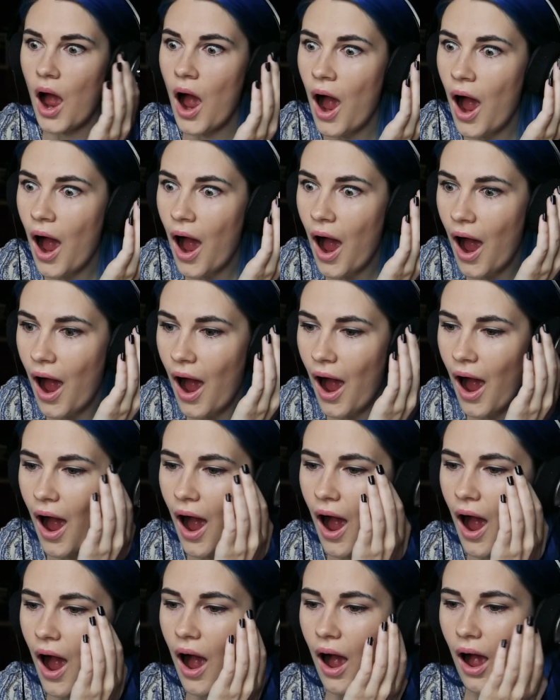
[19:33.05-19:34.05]

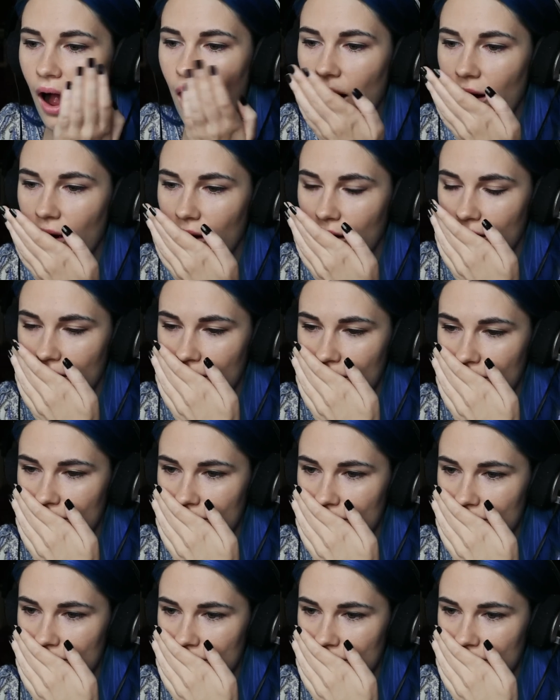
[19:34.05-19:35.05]

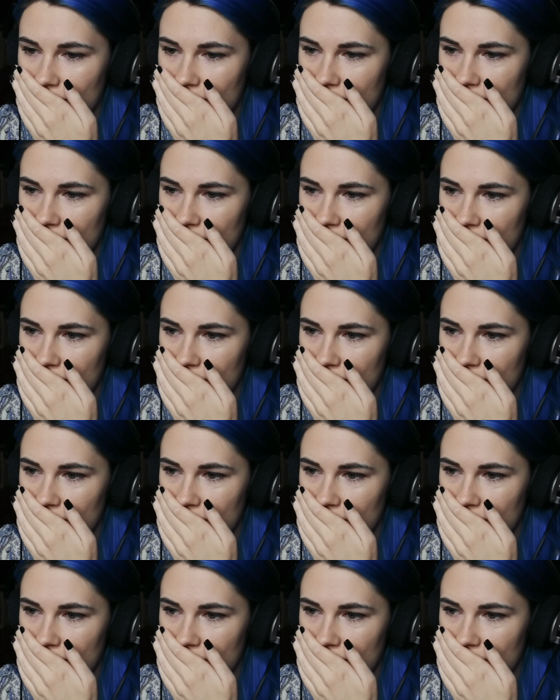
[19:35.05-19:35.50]
[no speech]